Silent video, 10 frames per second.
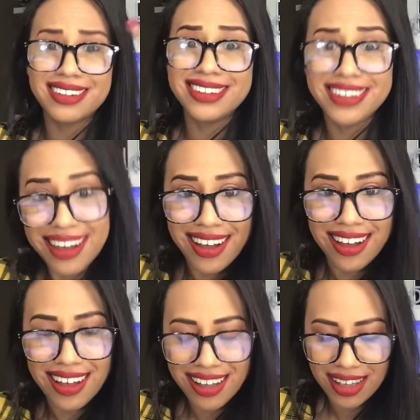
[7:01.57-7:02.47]

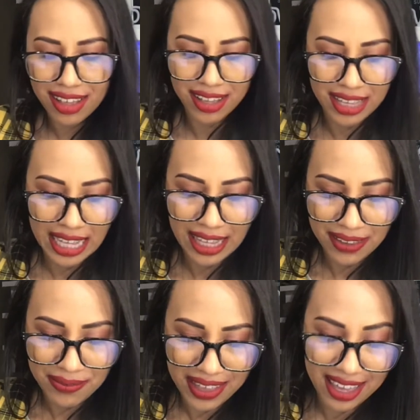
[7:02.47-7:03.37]
duh.
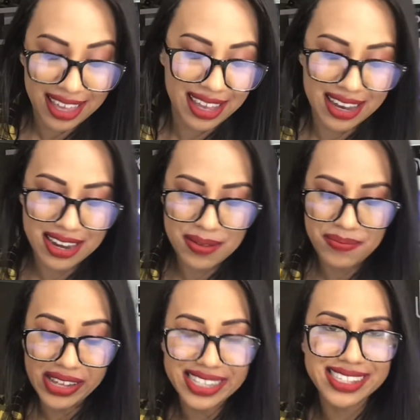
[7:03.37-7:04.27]
And
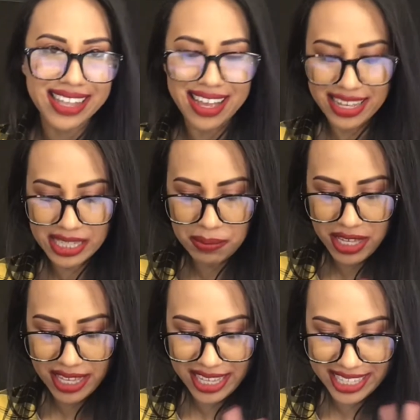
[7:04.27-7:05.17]
it sucks
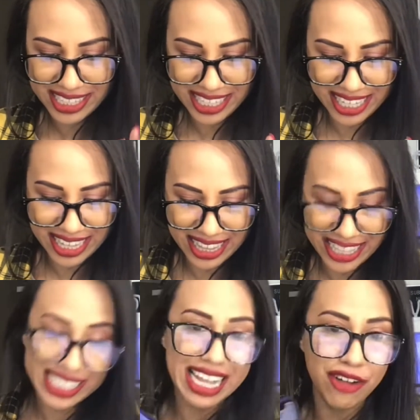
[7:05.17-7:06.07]
because
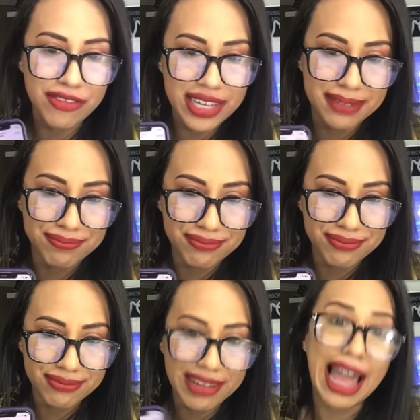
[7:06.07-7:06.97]
this outfit,
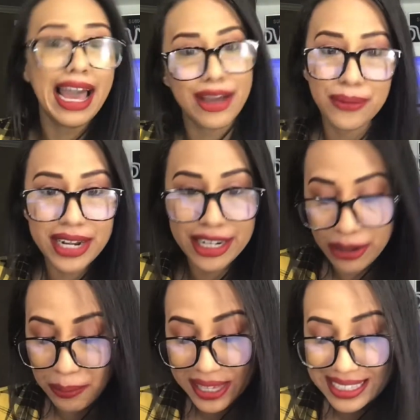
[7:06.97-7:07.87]
I already know
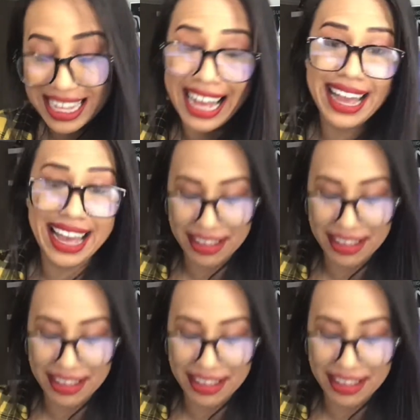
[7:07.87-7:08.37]
because I have